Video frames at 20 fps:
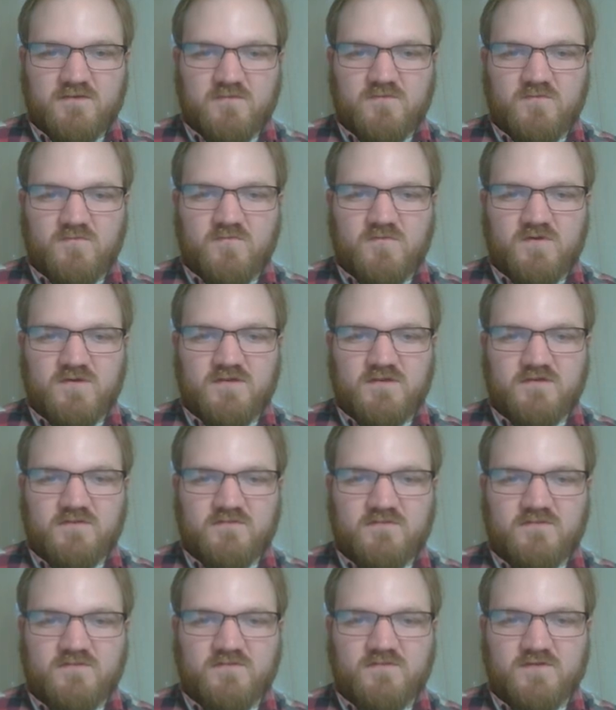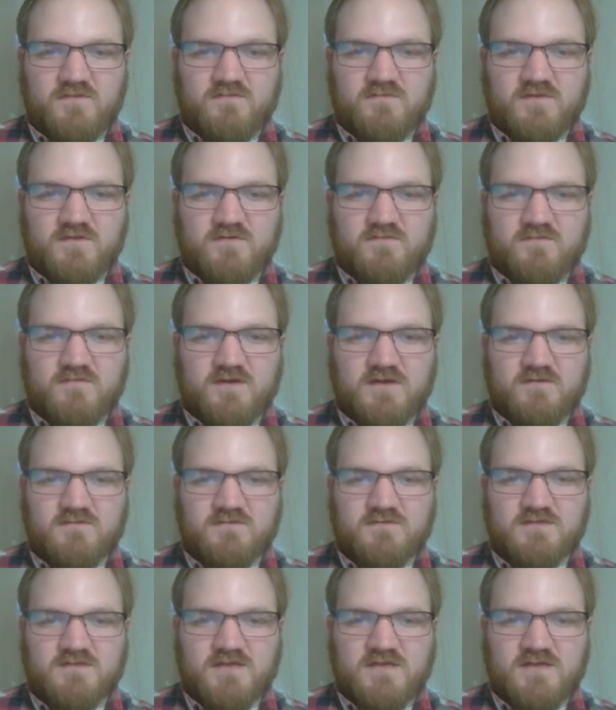1 from
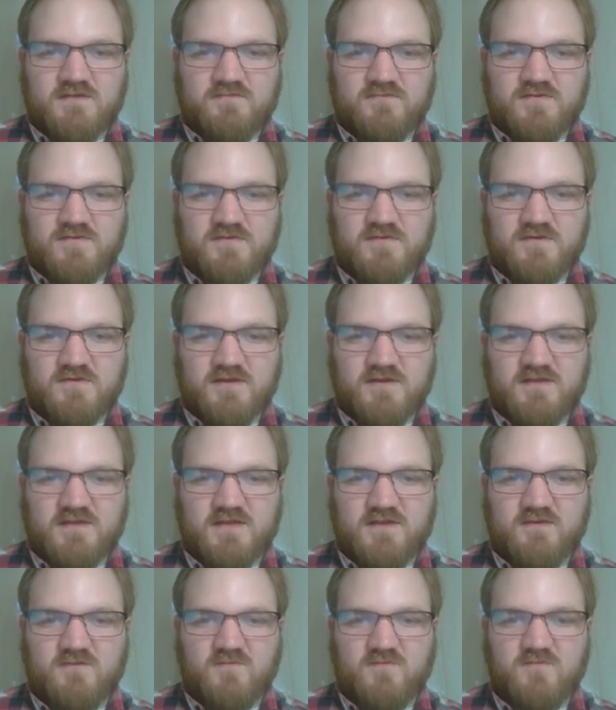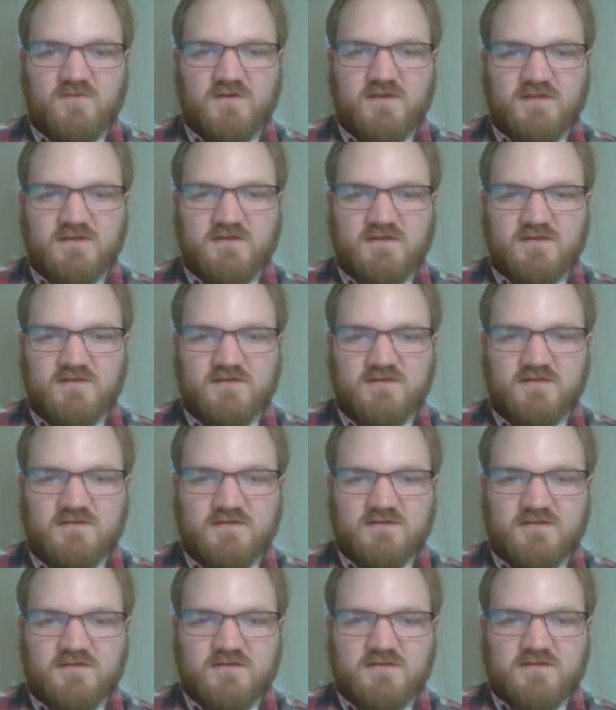ground up and then 1
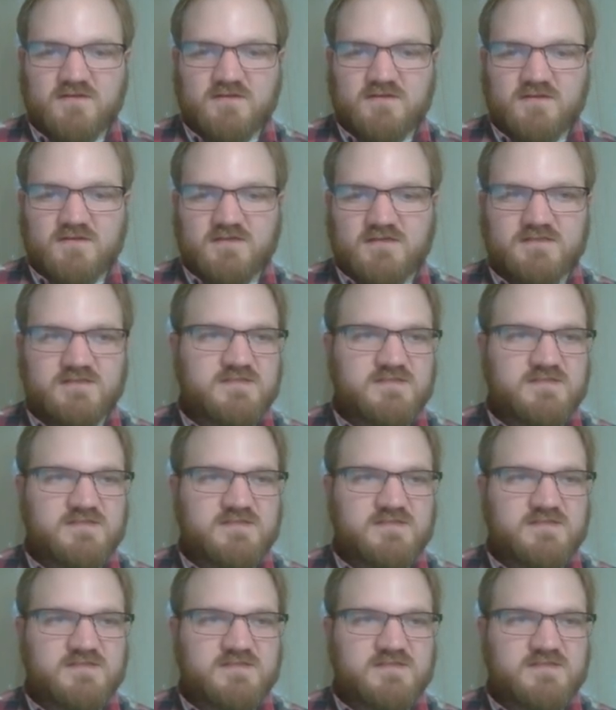in